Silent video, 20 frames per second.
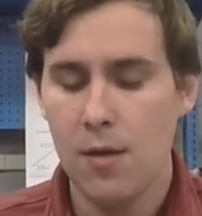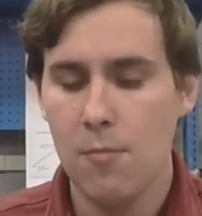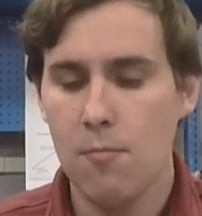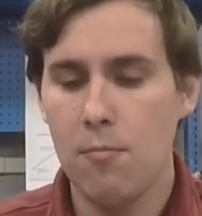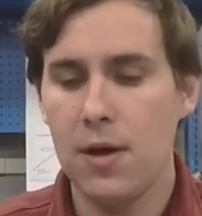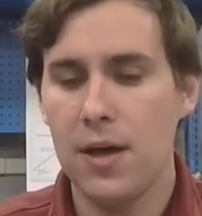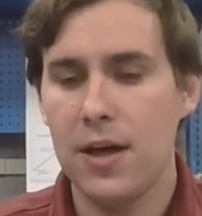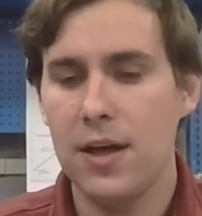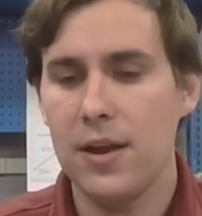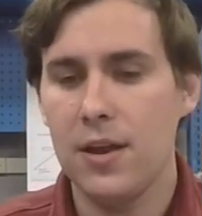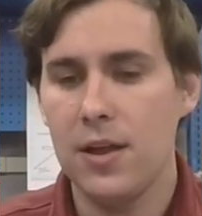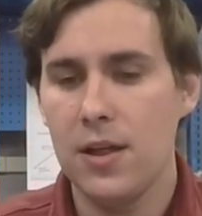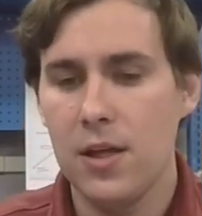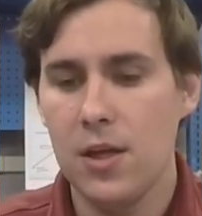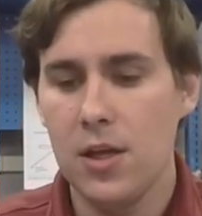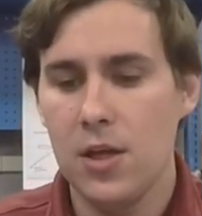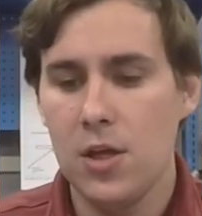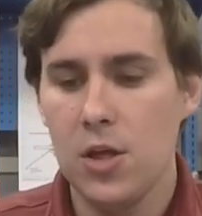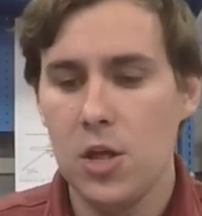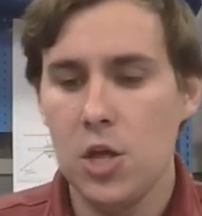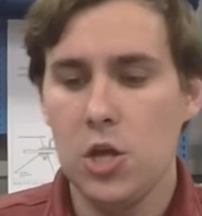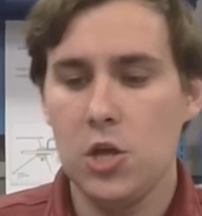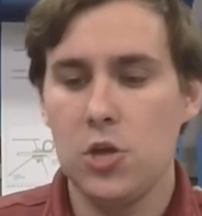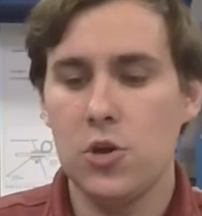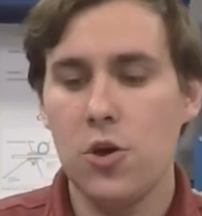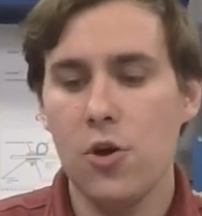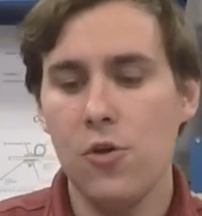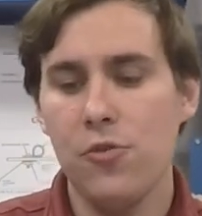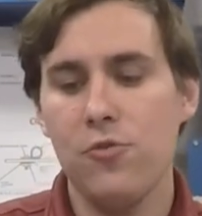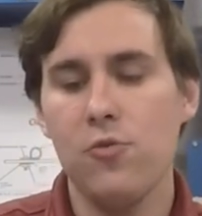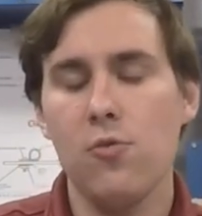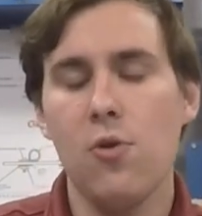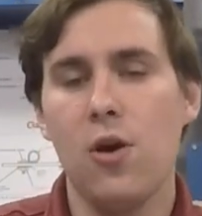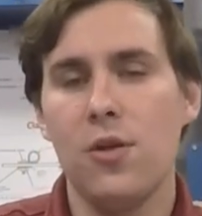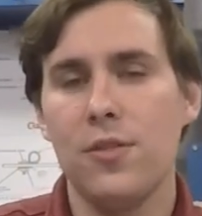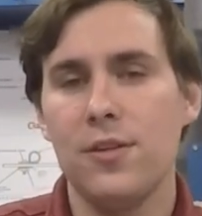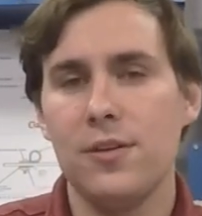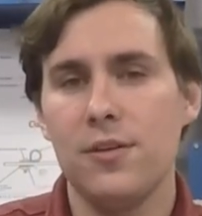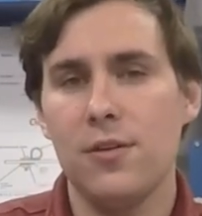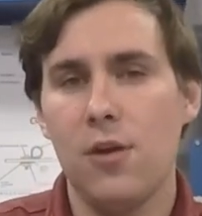But you go through
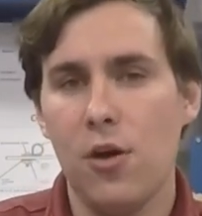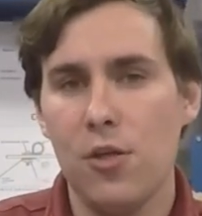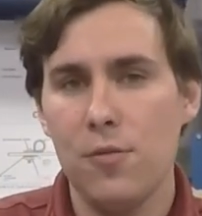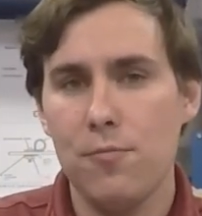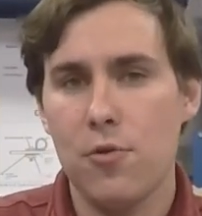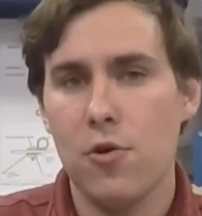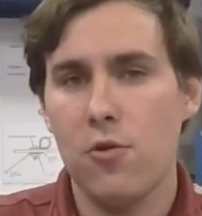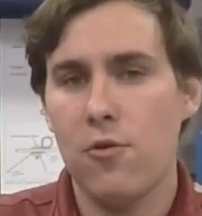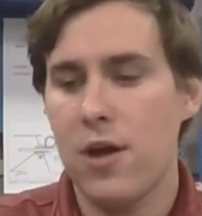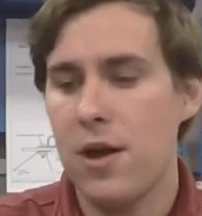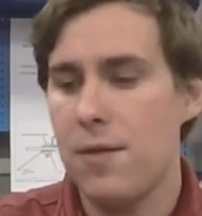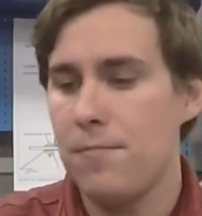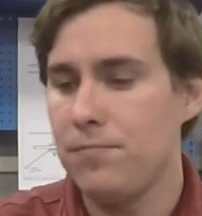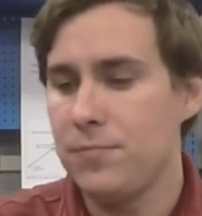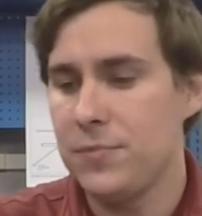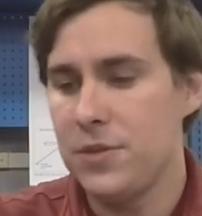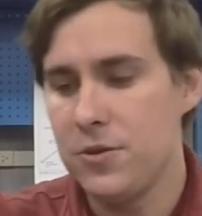all the program,